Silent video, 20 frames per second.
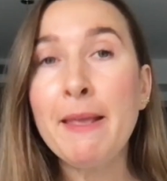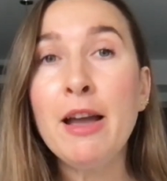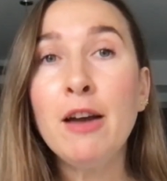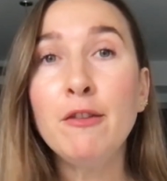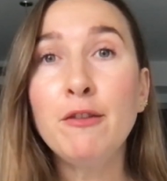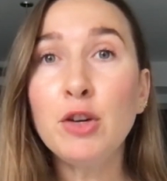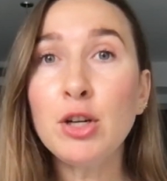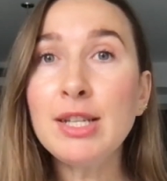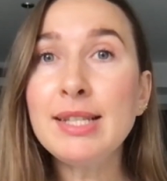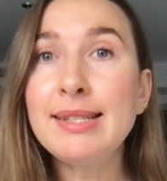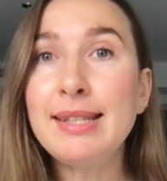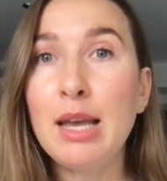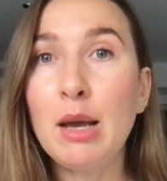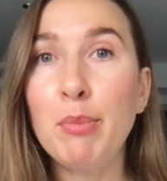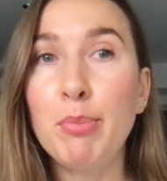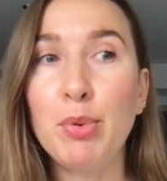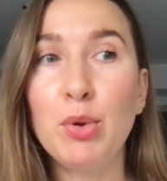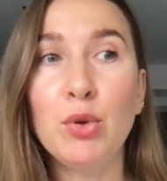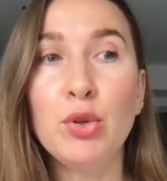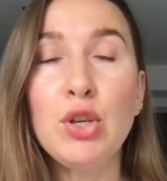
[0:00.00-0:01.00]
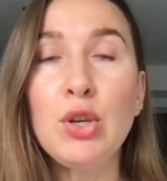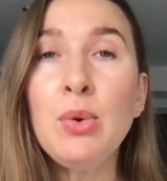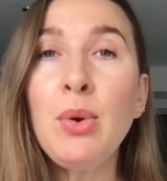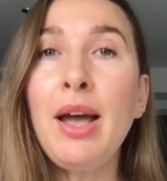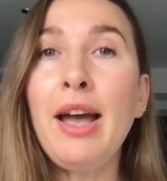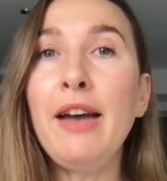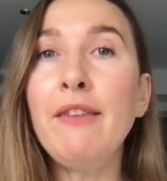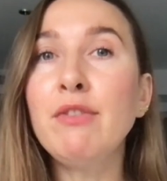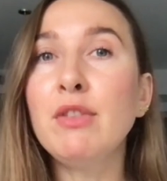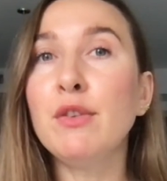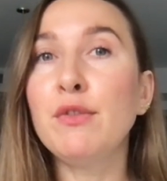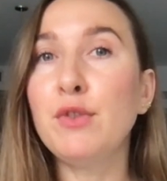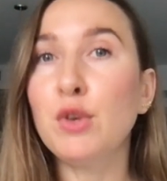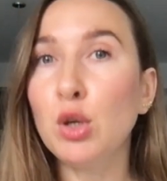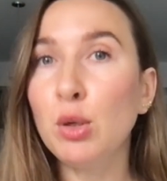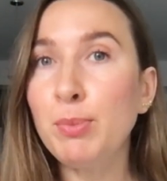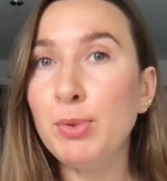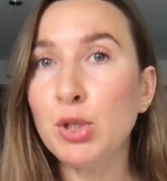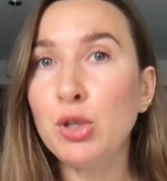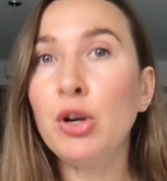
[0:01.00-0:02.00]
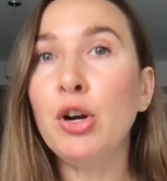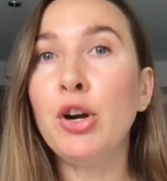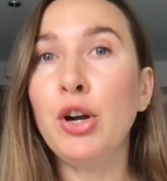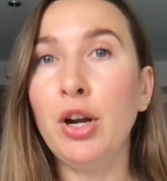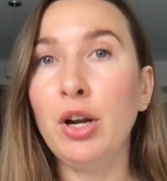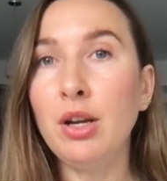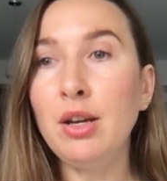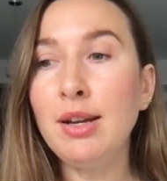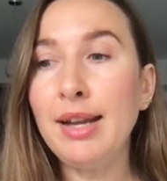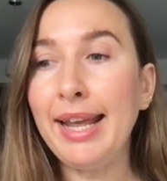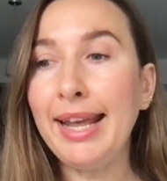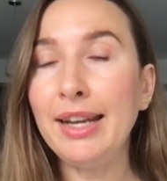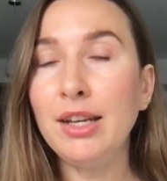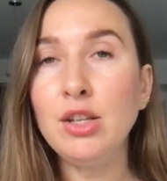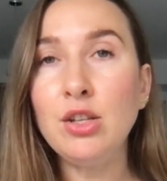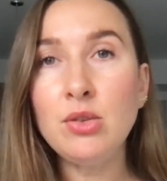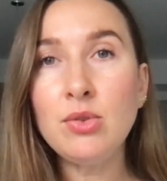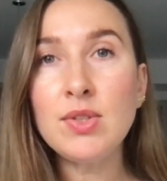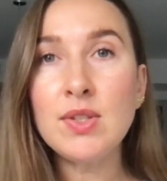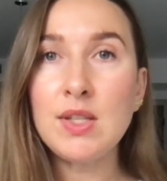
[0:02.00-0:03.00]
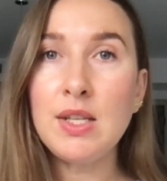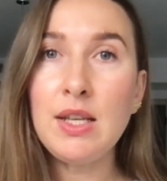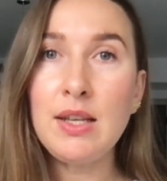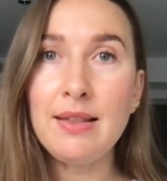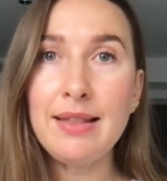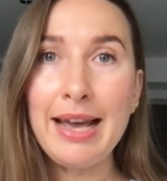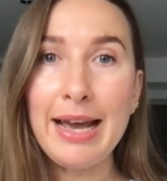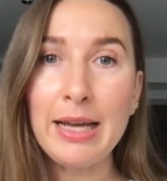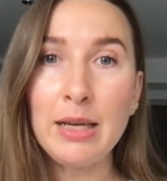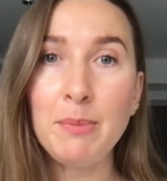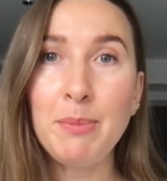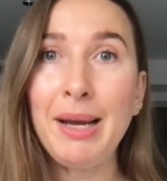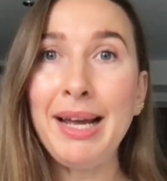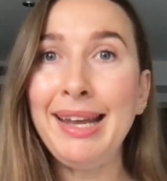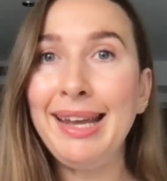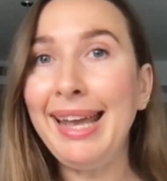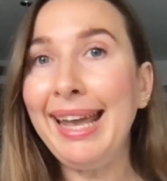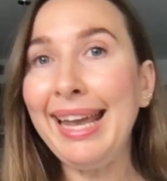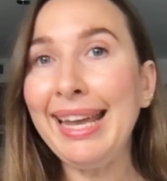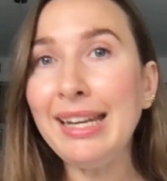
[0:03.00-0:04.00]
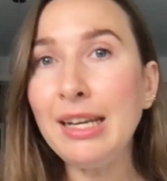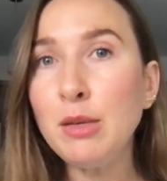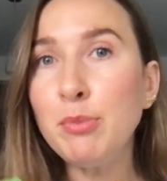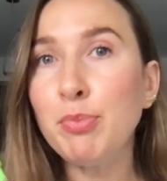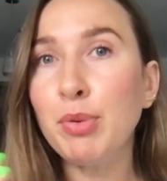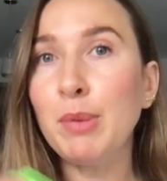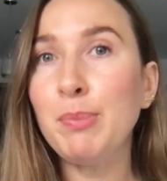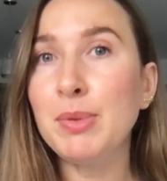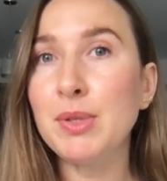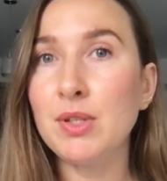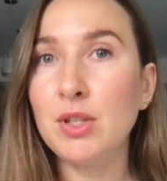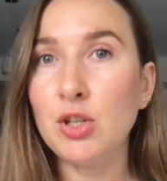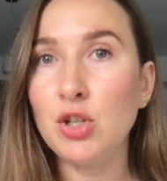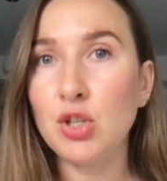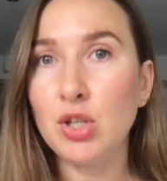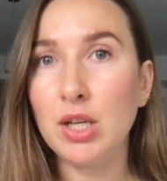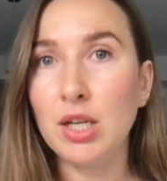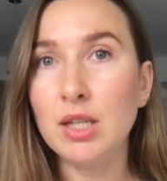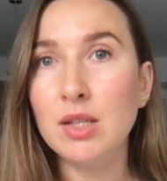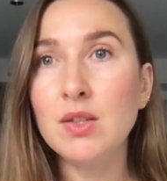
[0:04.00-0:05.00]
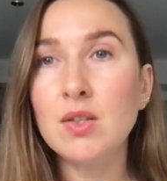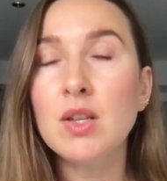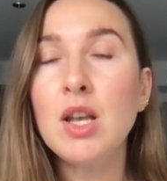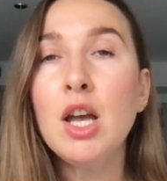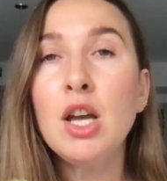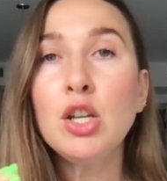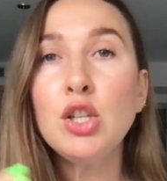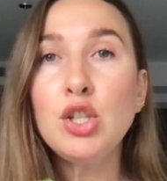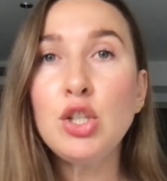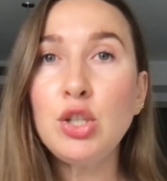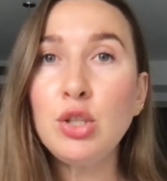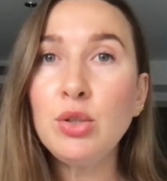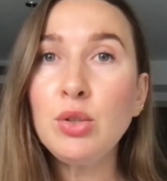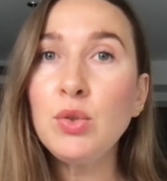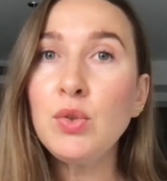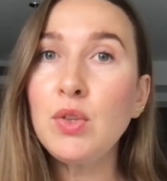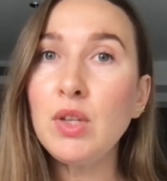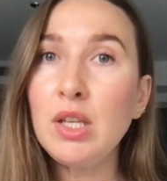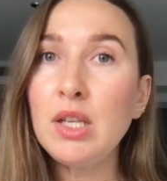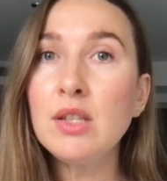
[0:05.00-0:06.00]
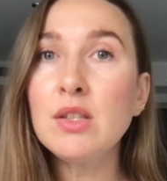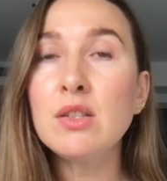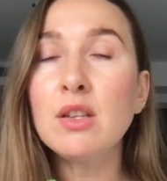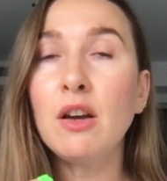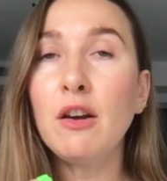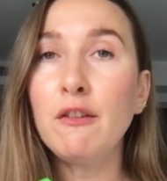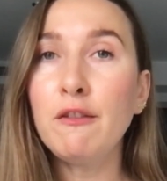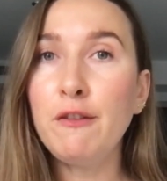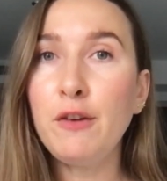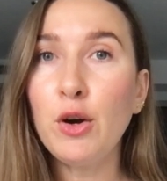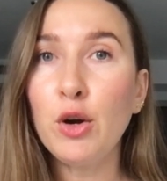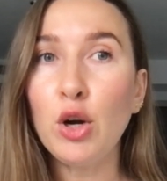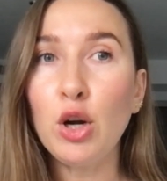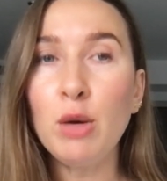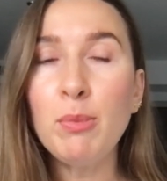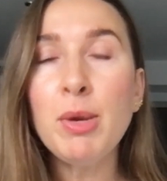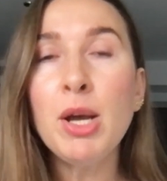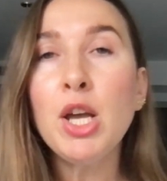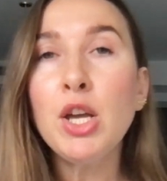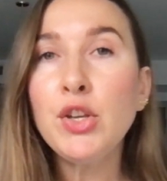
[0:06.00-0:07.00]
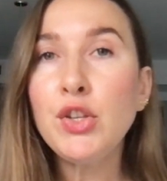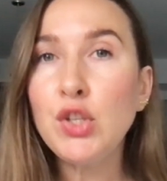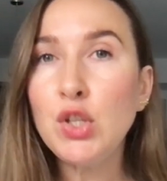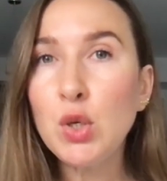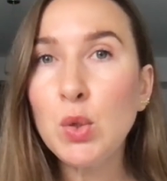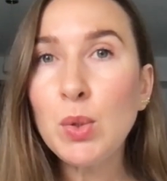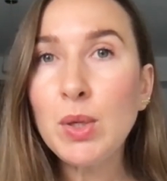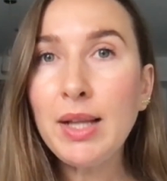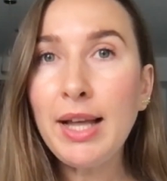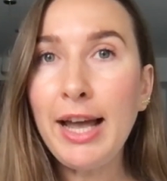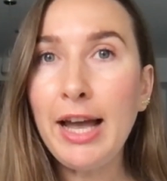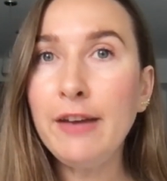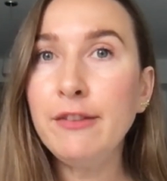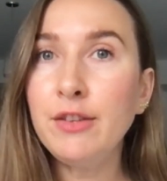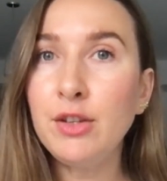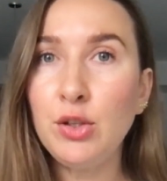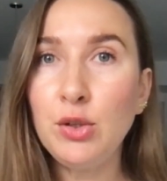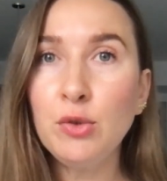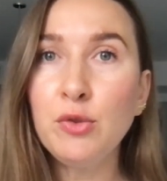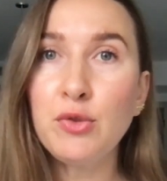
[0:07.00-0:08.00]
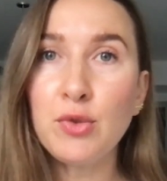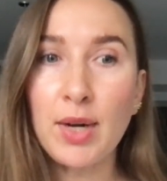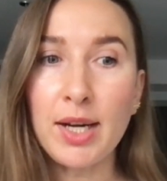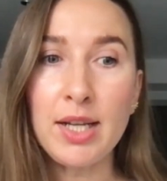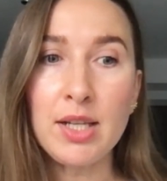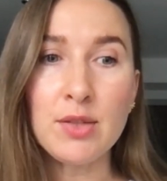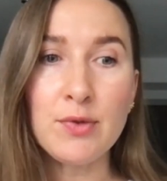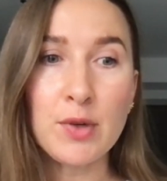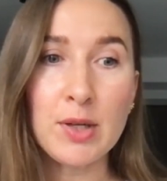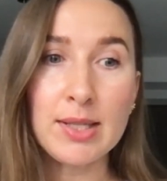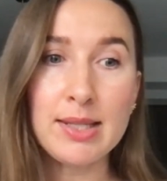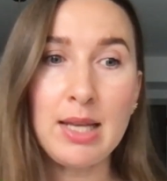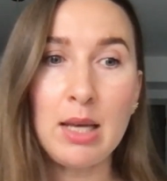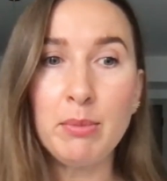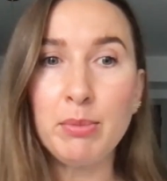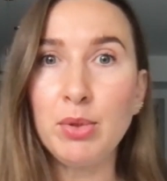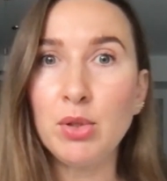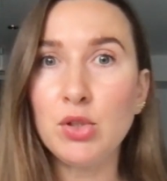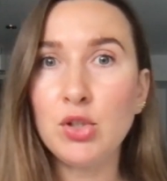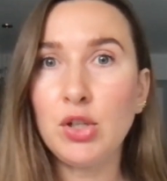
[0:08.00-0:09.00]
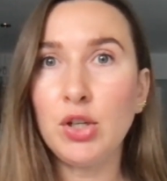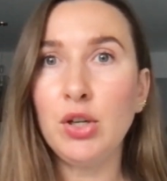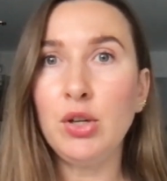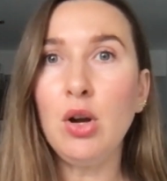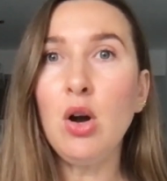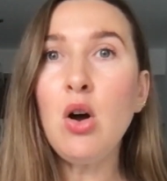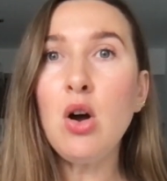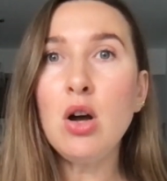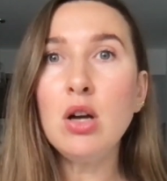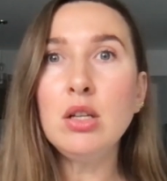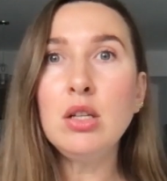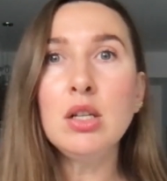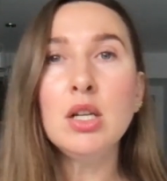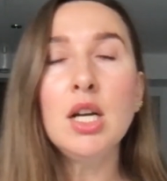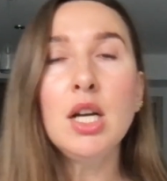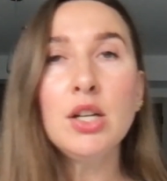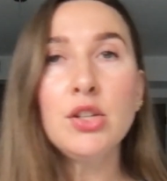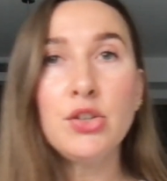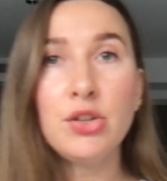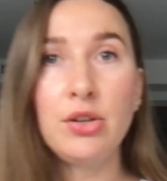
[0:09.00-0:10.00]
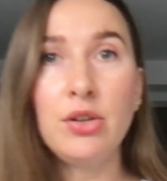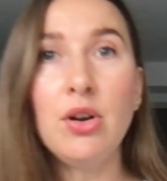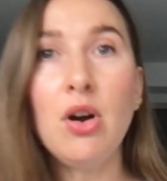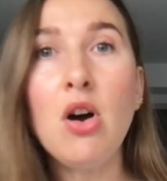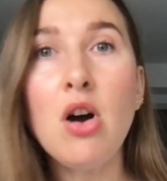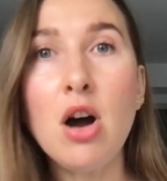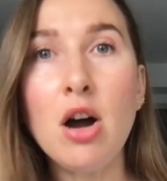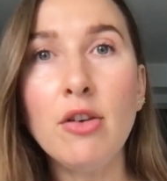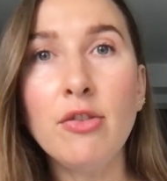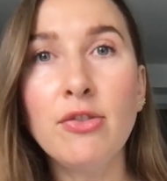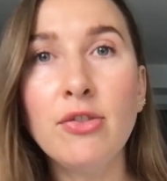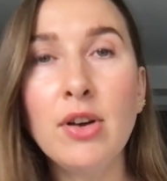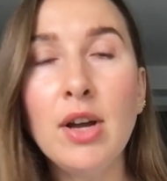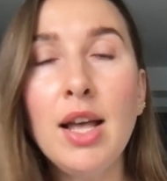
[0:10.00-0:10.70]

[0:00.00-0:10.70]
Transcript: For example, you have the verb turn, and you see that by adding prepositions to this verb, you will have a new phrase. For example, turn on, turn off.